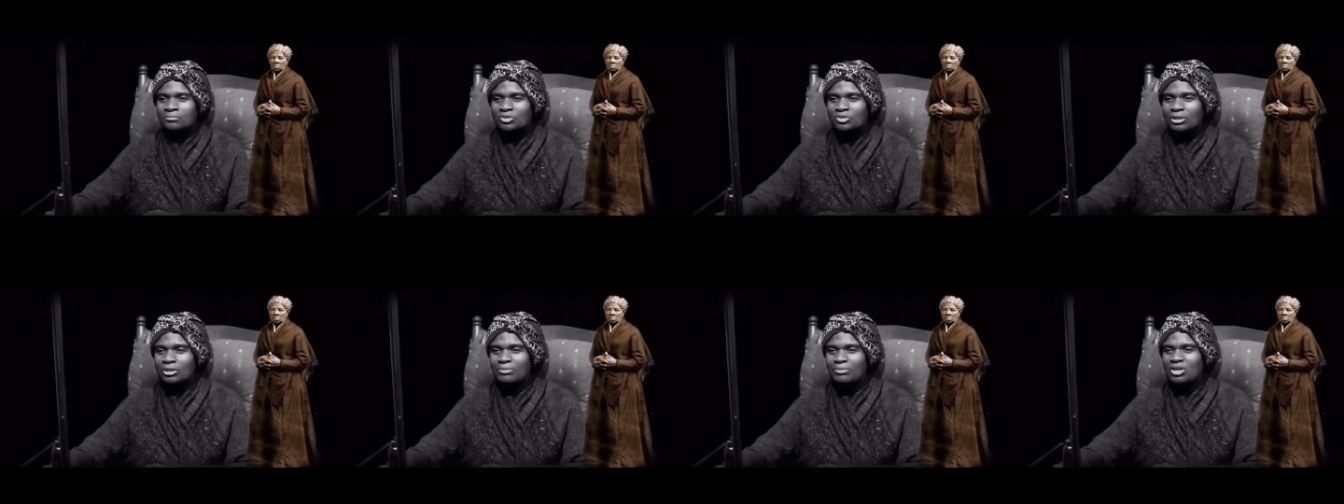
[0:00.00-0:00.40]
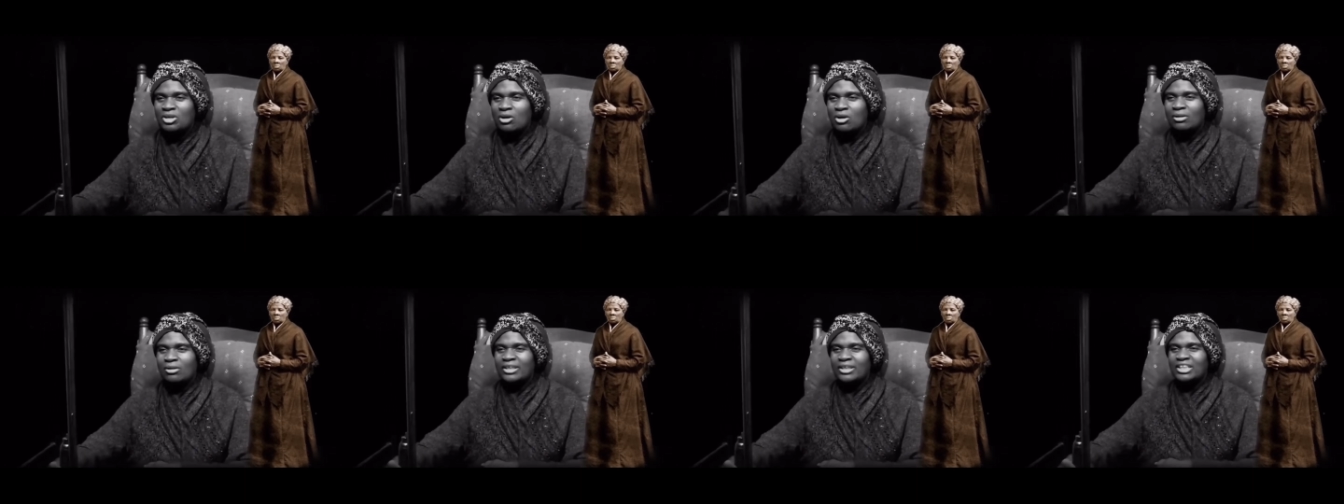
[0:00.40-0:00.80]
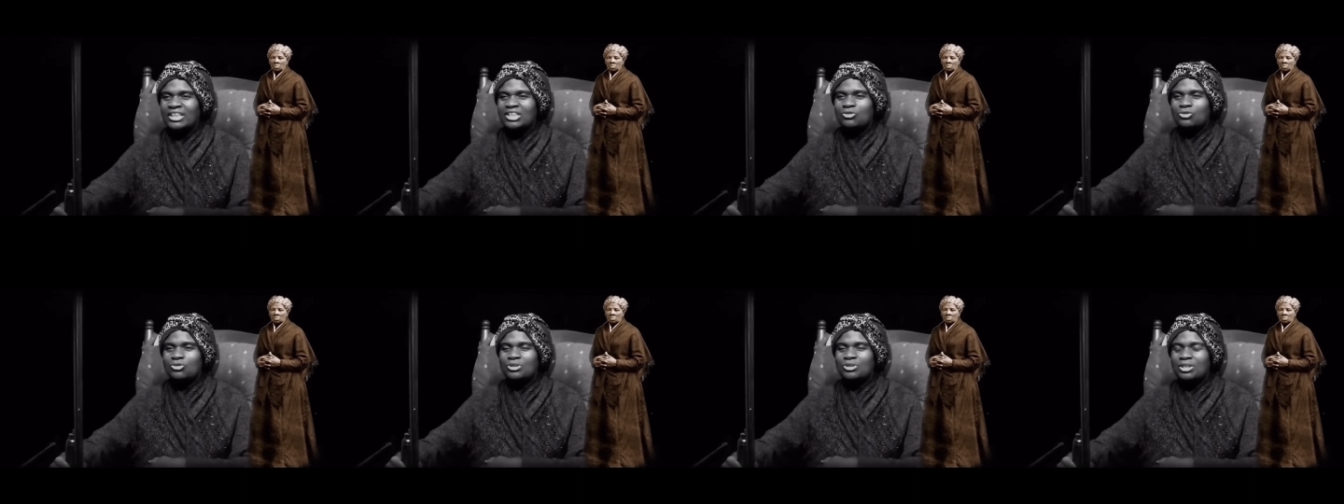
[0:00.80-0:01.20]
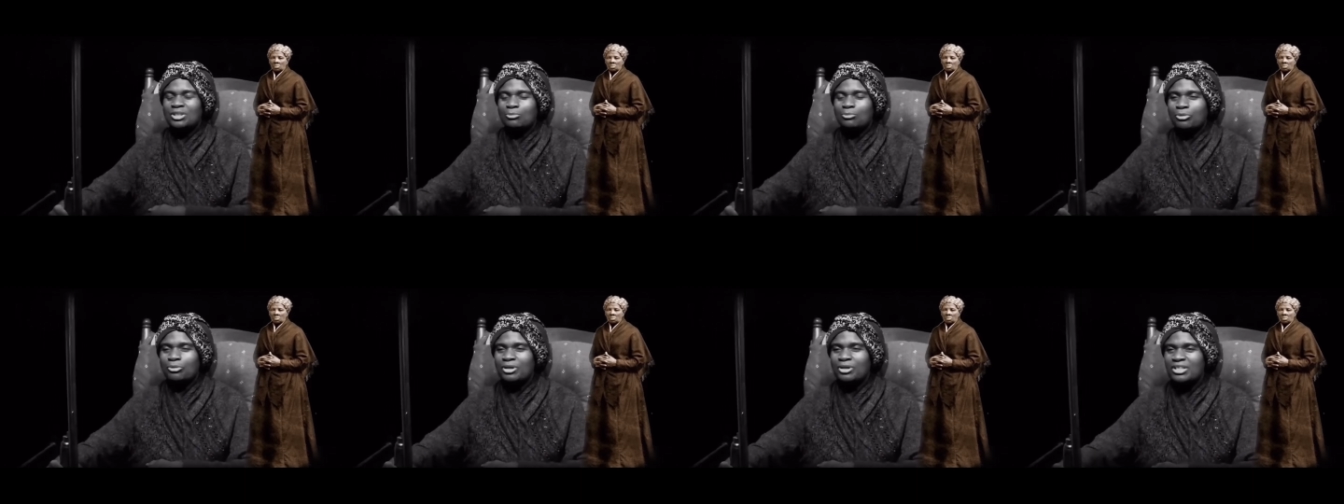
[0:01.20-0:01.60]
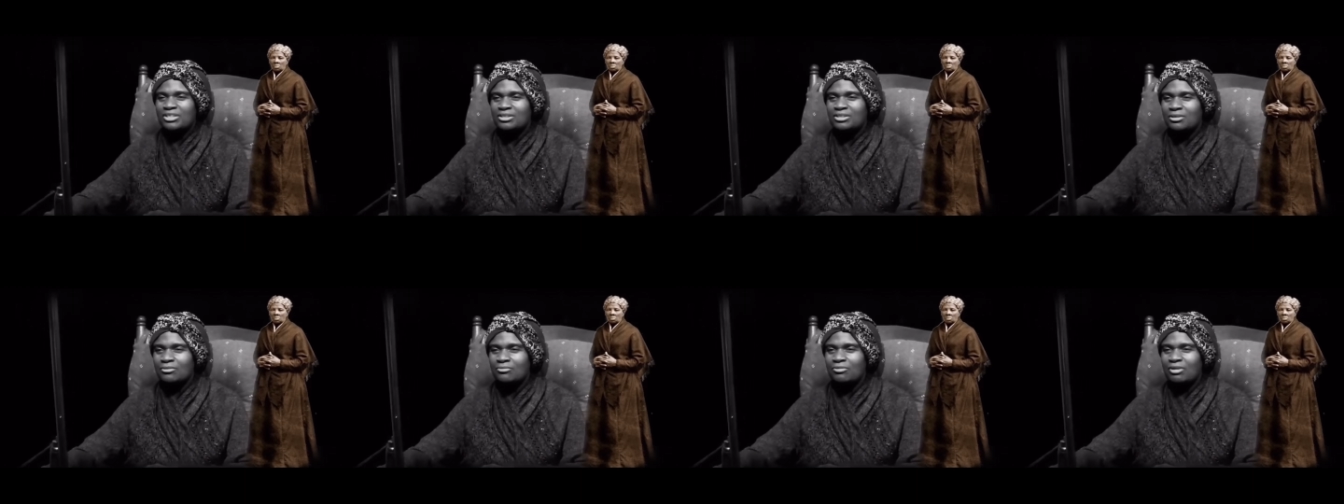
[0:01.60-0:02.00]
Some of y'all ain't interested in
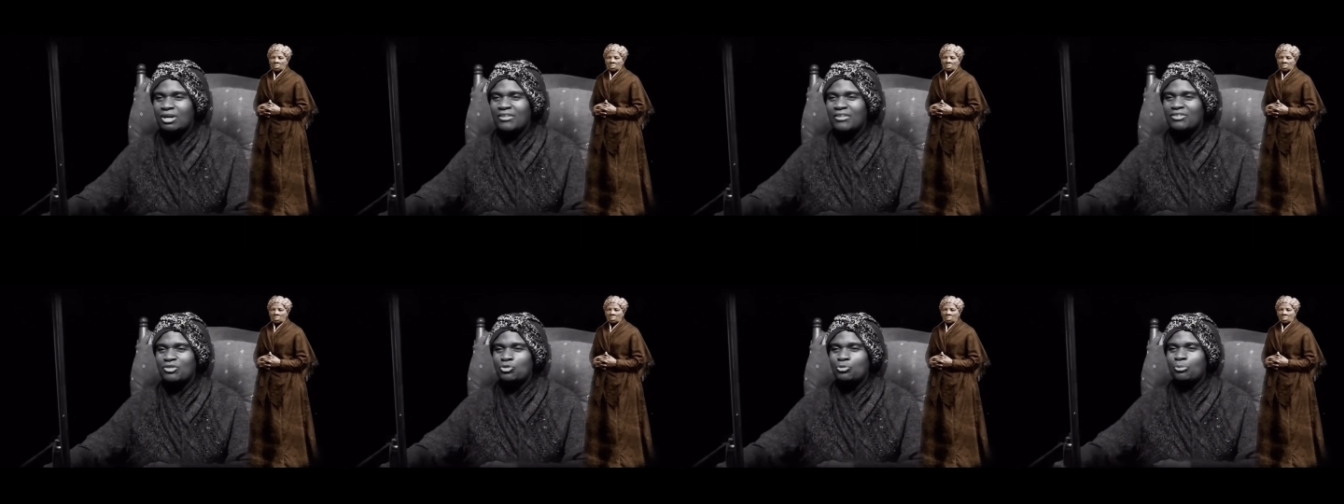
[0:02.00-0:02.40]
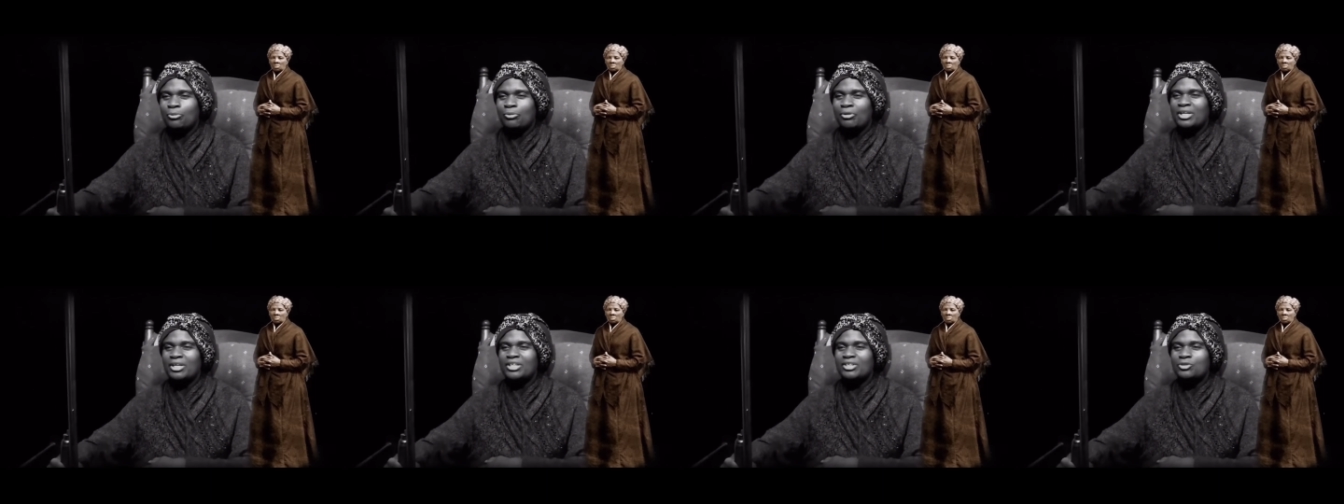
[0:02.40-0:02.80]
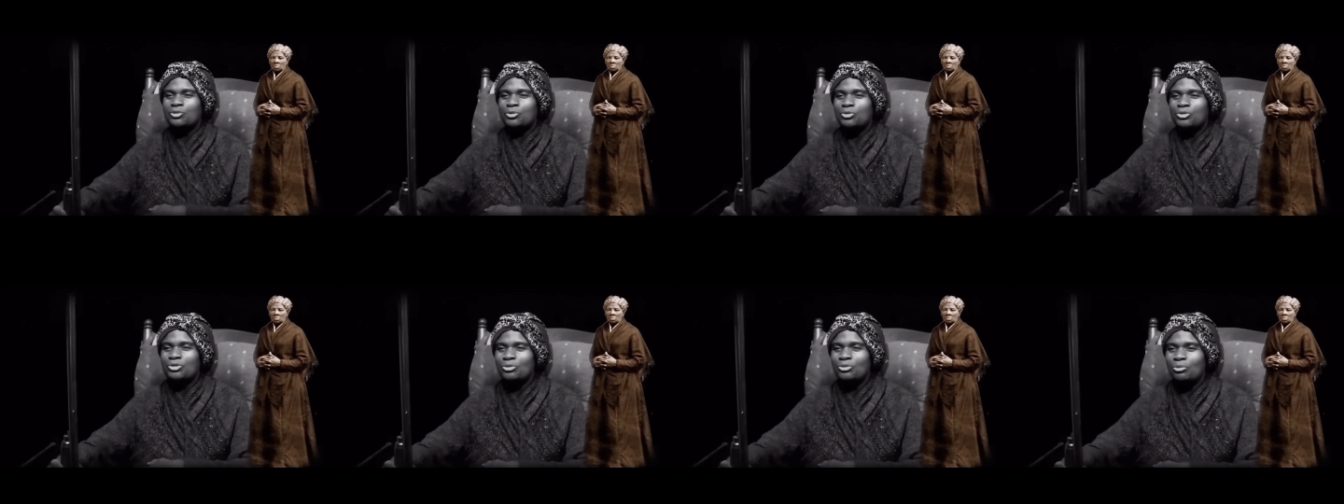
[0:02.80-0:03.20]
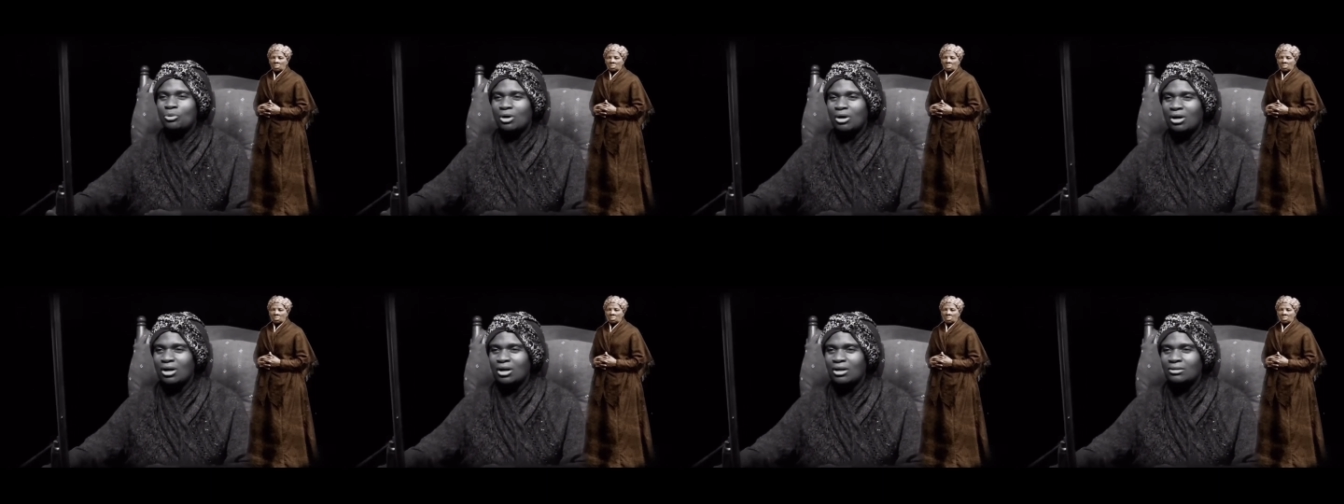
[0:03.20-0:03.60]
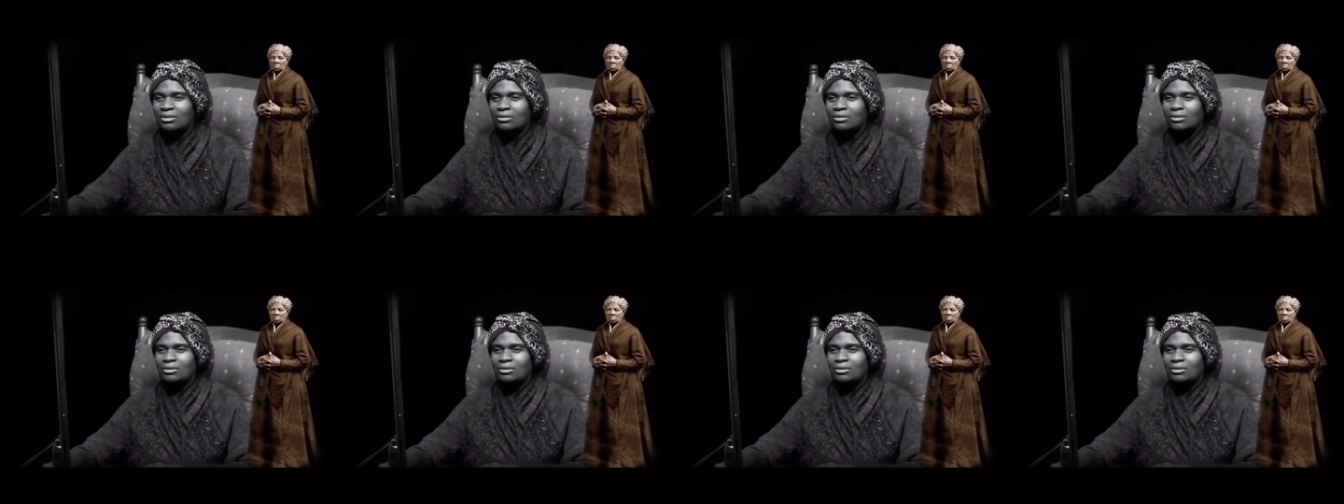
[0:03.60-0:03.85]
praising the Father. You praise who you are.